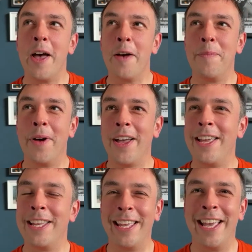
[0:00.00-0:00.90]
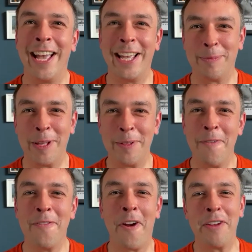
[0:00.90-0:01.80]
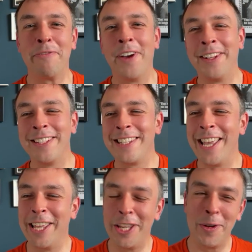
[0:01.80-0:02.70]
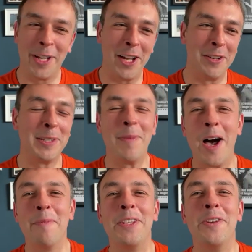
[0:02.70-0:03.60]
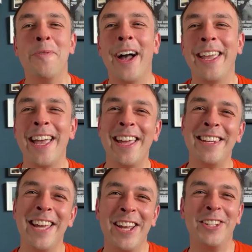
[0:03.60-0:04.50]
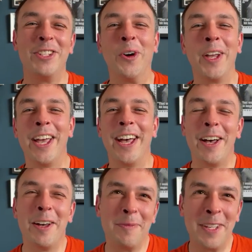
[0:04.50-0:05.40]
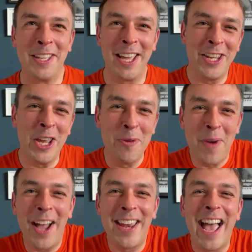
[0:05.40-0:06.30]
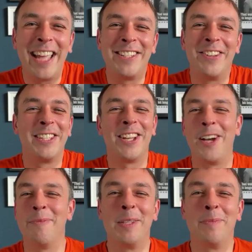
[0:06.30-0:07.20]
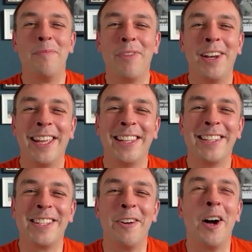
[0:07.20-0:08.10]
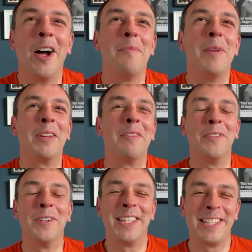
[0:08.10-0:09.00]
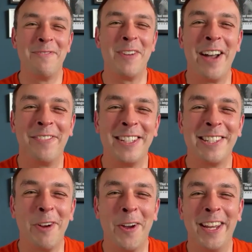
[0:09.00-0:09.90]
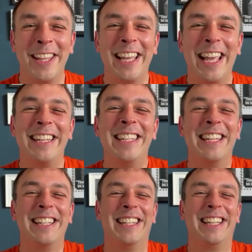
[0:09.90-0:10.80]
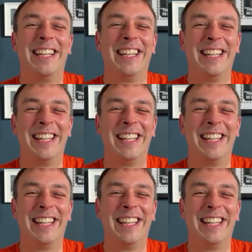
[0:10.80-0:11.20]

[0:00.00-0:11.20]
But it has been very fun seeing you kind of smarming your way in, Toya and you button heads all the time. It's been brilliant. So I am looking forward to seeing what happens to Road at the end.